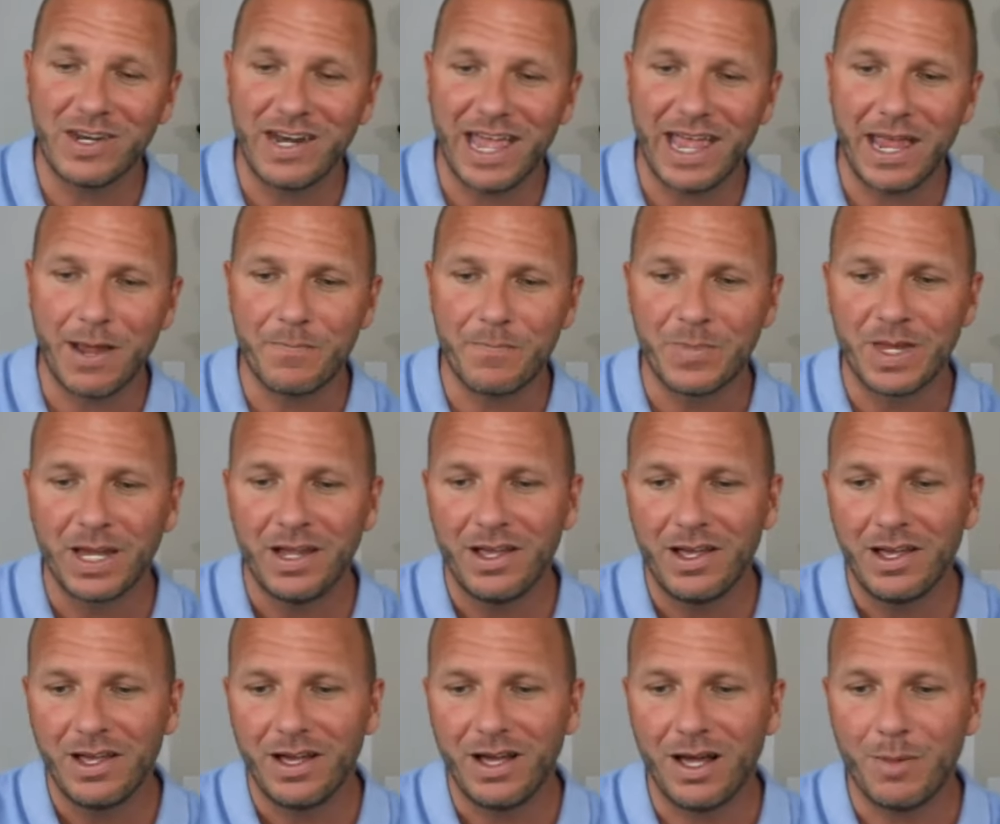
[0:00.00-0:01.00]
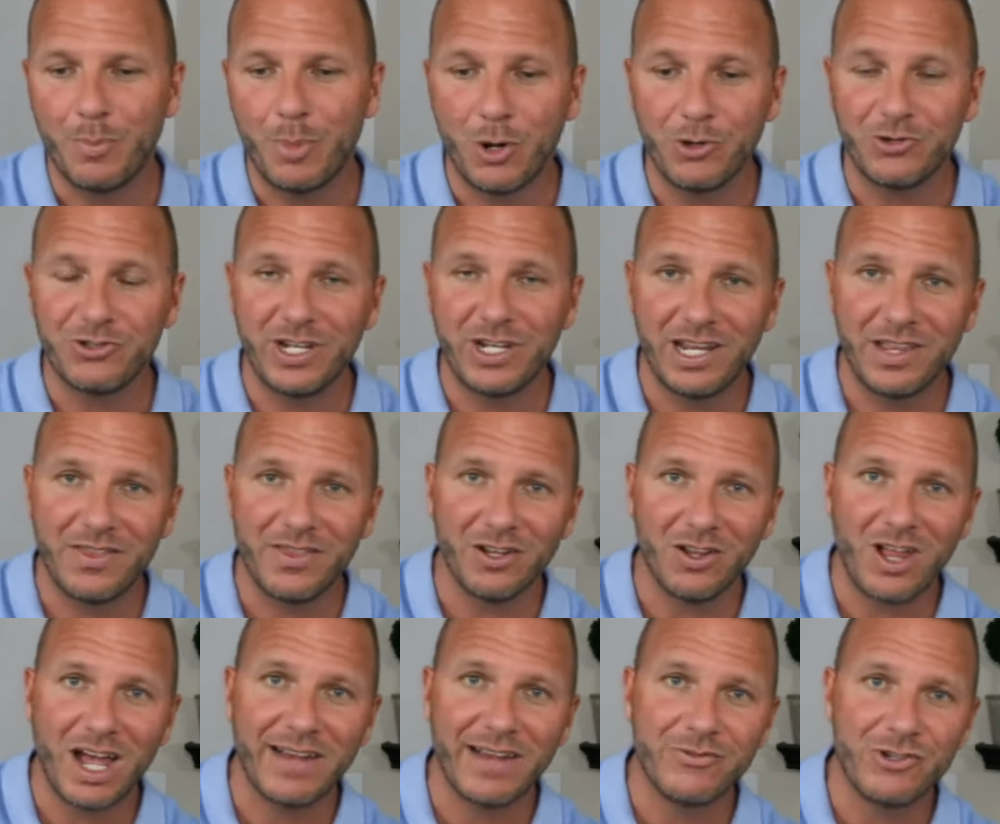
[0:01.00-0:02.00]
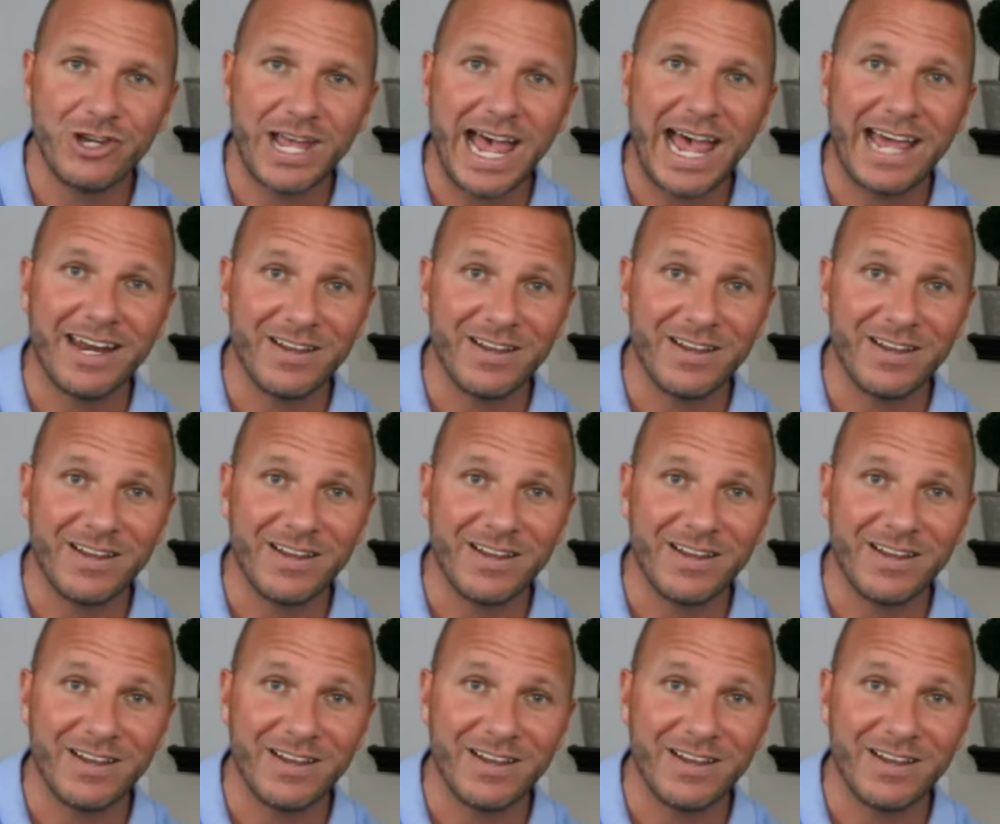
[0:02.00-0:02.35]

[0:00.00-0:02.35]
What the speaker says: name, post it in the live chat.